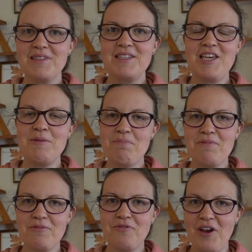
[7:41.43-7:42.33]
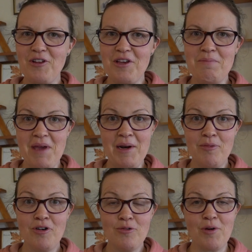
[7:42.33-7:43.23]
keep fairly
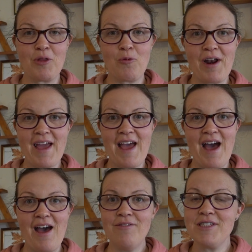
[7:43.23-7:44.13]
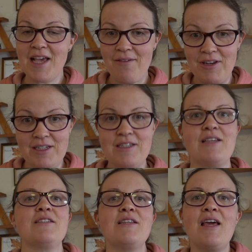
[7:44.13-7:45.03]
minimal with what I have is having a
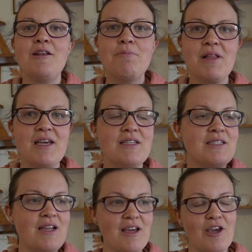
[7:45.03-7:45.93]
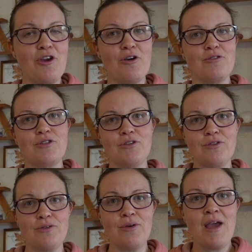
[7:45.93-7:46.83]
designated place that I can go
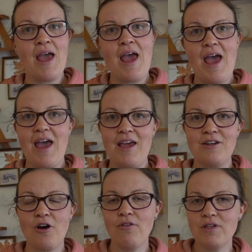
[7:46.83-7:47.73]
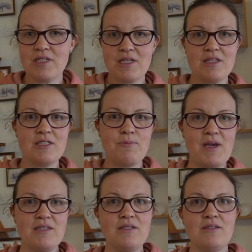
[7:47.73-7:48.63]
to and obviously the
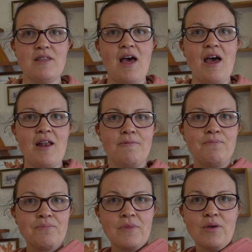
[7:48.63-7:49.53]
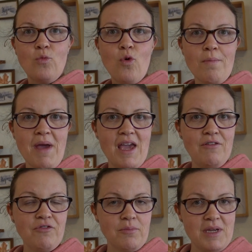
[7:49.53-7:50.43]
spaces that were
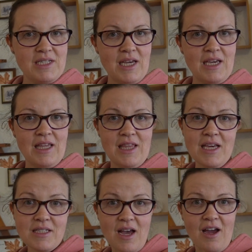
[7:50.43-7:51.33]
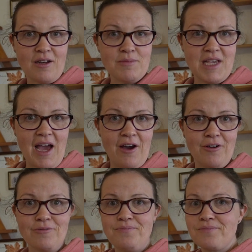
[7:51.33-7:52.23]
made from me taking these items
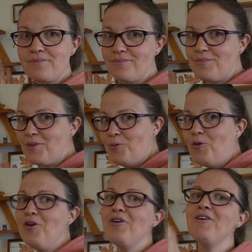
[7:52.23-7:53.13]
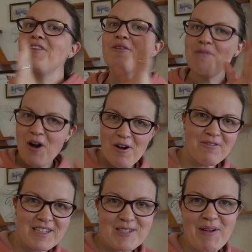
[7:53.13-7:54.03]
out were the
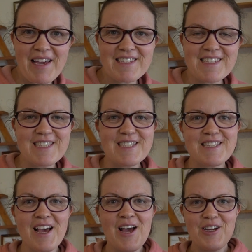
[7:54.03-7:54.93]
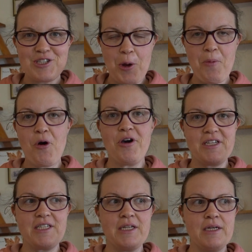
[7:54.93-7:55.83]
perfect spaces to
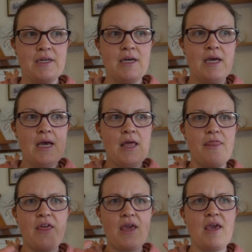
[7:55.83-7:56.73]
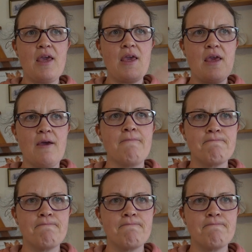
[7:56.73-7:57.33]
put the